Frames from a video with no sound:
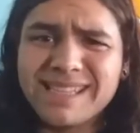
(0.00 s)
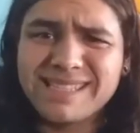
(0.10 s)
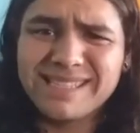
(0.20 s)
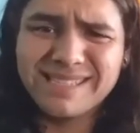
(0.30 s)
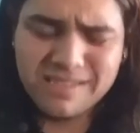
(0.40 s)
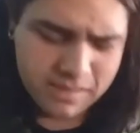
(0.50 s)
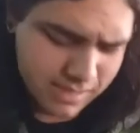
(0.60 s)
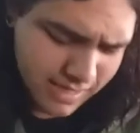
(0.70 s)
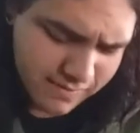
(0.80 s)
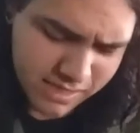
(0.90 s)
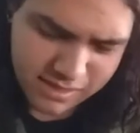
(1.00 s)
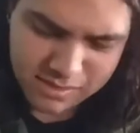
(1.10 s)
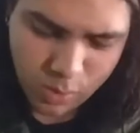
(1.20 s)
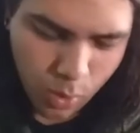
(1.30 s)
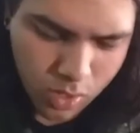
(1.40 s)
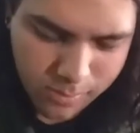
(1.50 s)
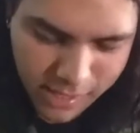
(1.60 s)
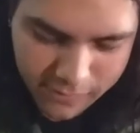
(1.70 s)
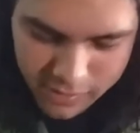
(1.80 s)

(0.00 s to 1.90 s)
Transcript: it leaves a horrible